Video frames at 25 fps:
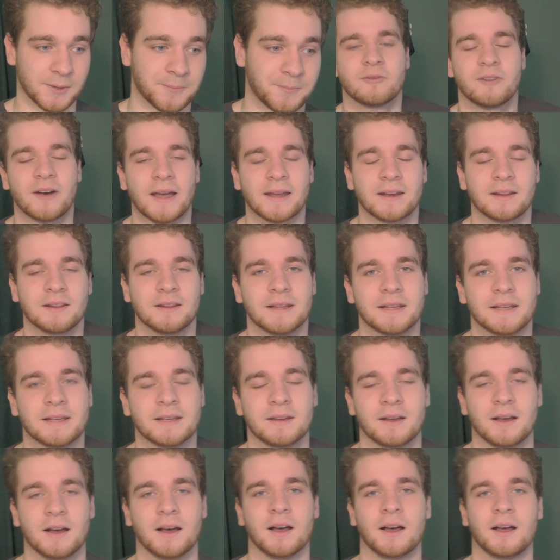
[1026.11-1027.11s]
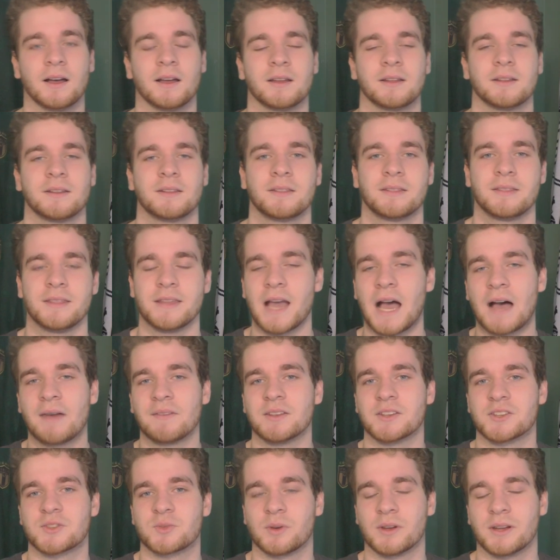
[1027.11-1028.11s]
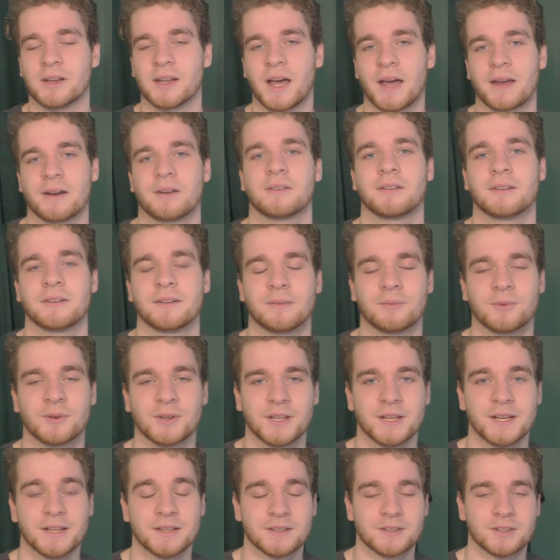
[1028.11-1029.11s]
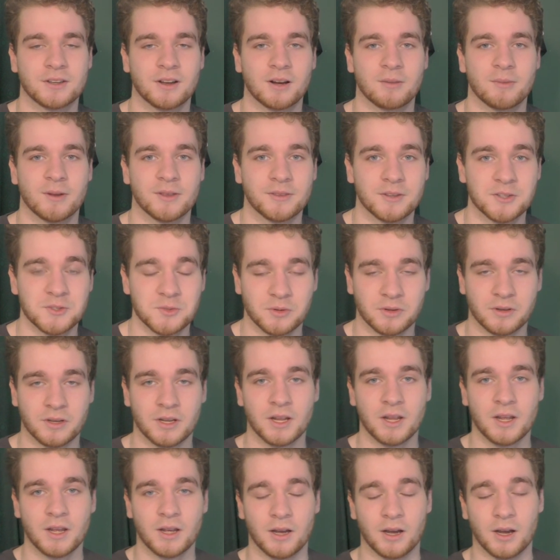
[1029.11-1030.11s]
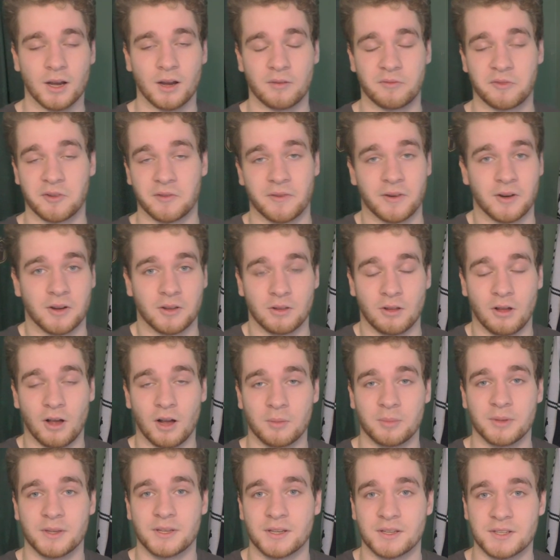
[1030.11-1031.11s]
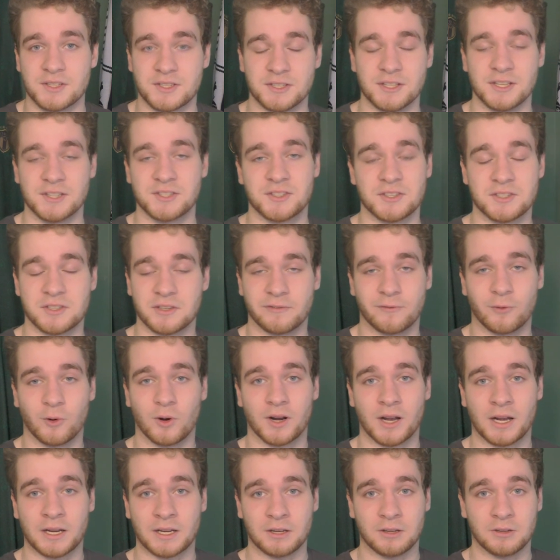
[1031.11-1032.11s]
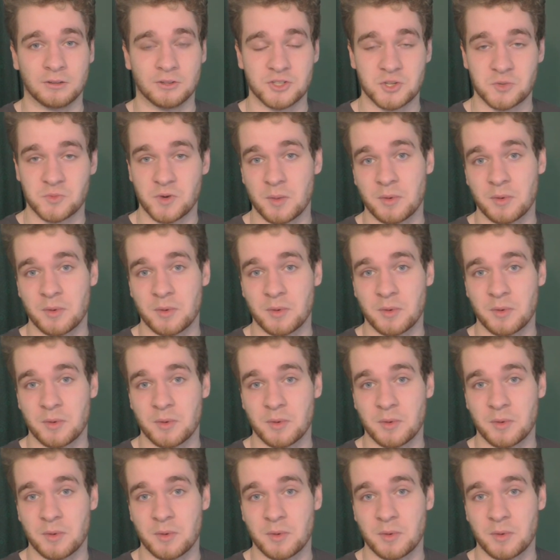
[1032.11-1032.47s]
Finally, the obvious one. I don't really need to talk about this one for very long because this is a foregone conclusion.